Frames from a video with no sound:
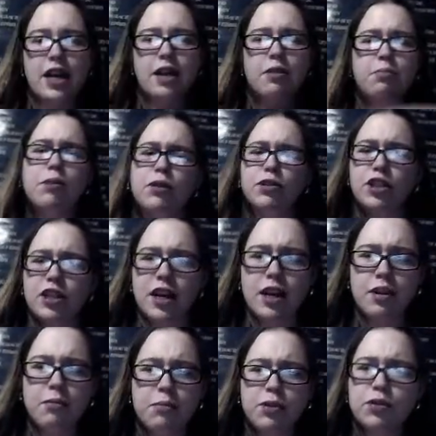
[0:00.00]
Scaramouche,
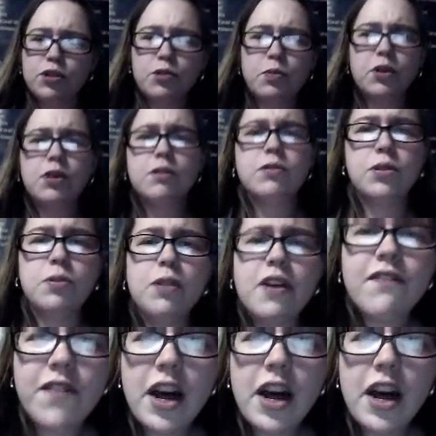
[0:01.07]
Scaramouche, will you do the